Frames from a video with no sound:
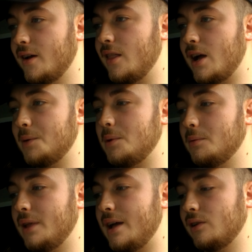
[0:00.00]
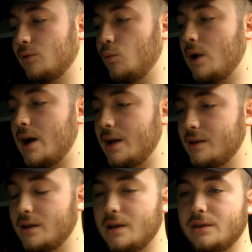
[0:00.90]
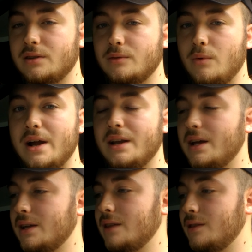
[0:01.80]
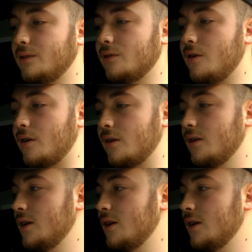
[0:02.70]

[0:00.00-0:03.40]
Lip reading: A lot of people ask why did I get this car?